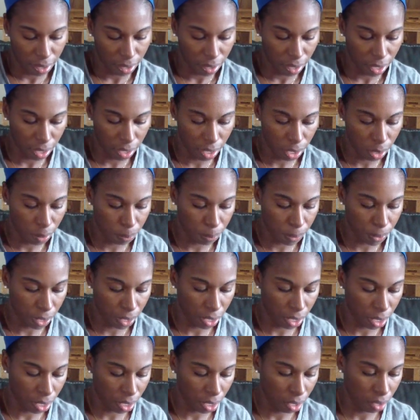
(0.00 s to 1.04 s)
This is
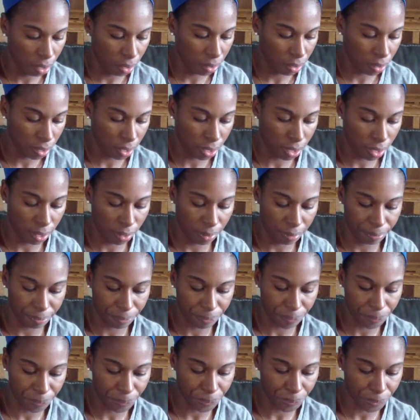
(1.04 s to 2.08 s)
pretty cute.
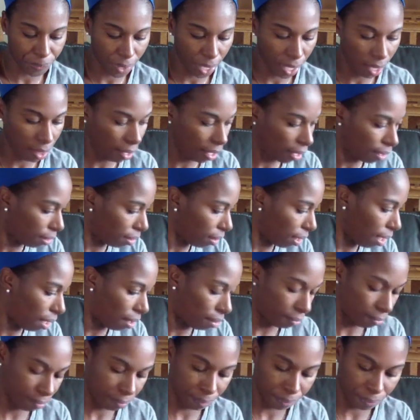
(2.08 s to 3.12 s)
I like
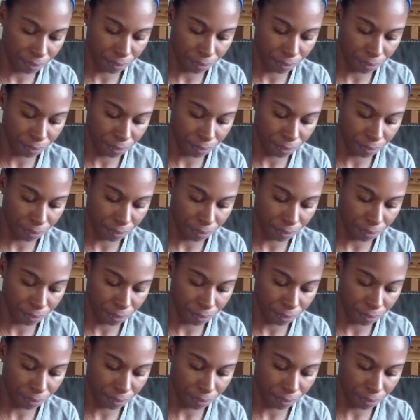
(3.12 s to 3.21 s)
that.